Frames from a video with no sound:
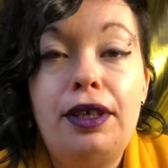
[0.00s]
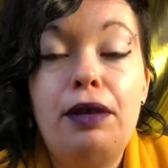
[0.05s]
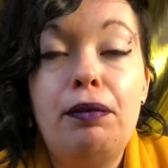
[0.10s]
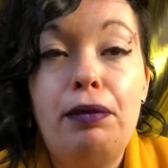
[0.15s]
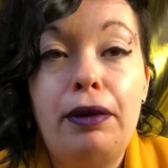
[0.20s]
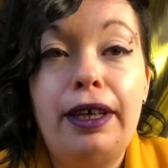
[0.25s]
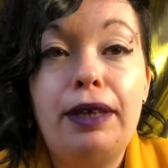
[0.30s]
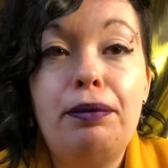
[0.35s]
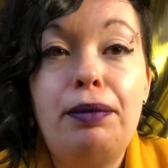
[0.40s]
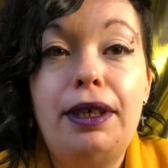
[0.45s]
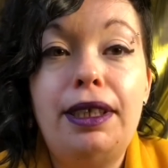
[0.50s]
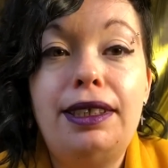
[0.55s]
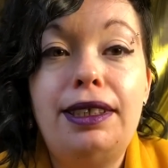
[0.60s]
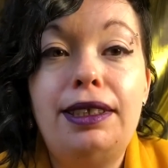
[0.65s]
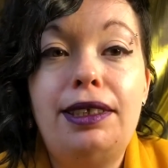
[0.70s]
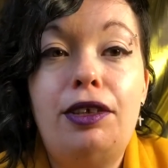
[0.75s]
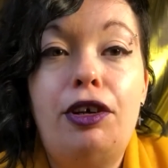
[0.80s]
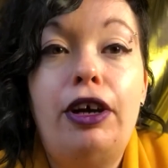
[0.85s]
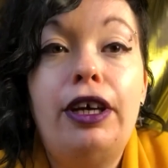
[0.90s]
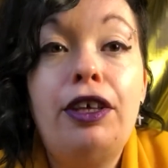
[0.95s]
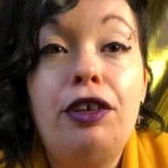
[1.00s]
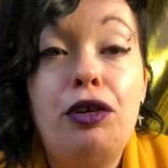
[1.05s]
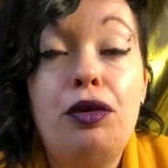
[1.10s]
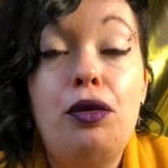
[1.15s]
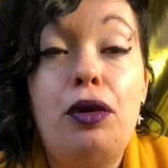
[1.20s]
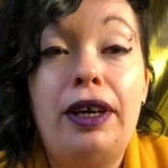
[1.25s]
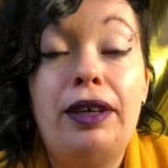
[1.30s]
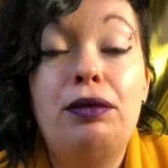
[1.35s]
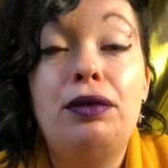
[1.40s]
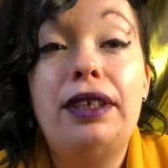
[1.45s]
and buying pieces that I know
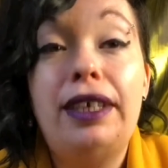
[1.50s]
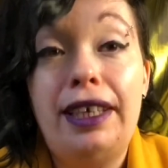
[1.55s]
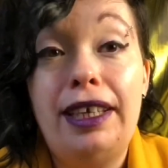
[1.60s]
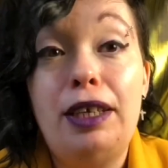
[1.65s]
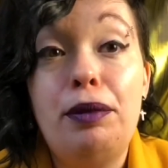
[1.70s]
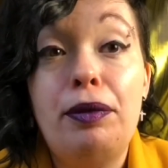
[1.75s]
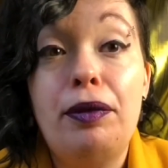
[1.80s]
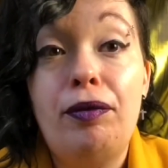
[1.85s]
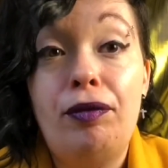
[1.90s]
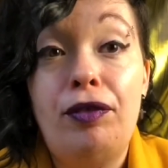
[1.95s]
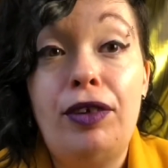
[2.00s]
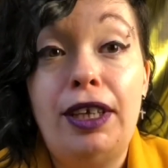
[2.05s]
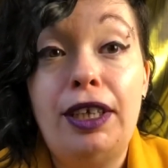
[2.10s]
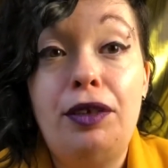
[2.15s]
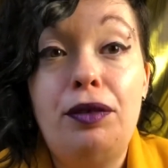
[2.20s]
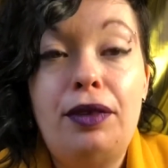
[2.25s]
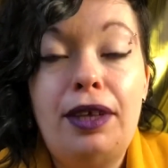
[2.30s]
I will keep and value.